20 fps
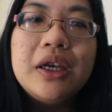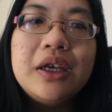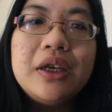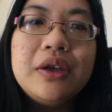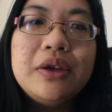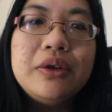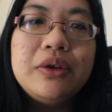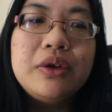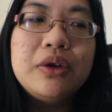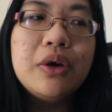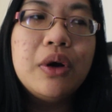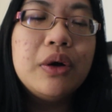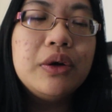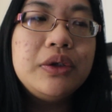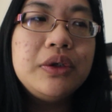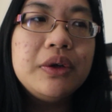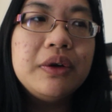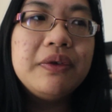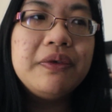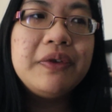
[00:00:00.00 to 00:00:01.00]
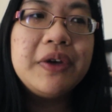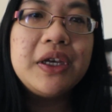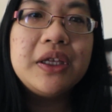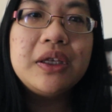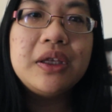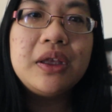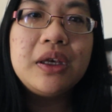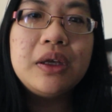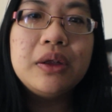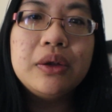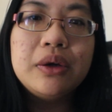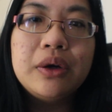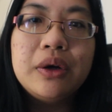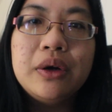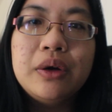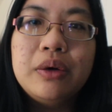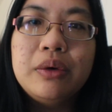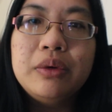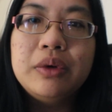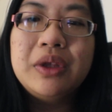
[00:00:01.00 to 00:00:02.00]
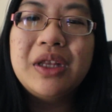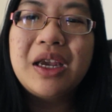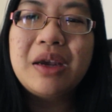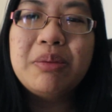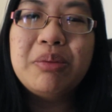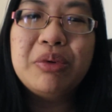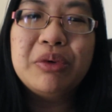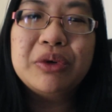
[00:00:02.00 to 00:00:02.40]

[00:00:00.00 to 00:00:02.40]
you'd go to a faith healer who would like